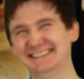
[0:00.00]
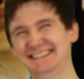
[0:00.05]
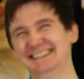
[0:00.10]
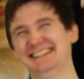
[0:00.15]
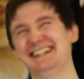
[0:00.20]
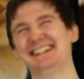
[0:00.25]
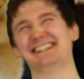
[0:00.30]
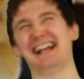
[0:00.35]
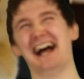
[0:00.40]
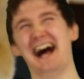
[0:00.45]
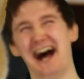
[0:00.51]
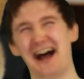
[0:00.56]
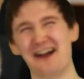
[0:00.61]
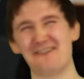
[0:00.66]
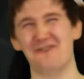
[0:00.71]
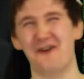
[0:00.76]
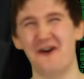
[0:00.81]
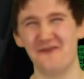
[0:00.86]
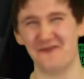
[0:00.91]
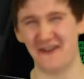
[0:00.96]
It's I
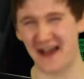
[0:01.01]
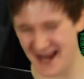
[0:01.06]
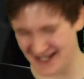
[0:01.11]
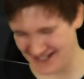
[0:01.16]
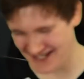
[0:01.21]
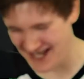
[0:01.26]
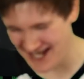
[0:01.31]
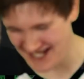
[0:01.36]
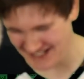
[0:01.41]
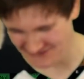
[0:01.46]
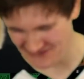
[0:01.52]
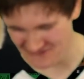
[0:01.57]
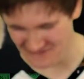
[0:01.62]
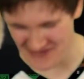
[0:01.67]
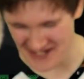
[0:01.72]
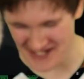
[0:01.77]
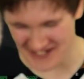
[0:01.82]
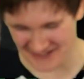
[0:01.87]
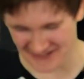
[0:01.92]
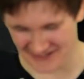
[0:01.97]
want that guy to be
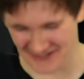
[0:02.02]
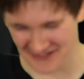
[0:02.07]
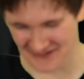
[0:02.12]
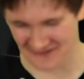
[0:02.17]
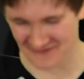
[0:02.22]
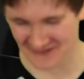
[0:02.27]
Pikachu.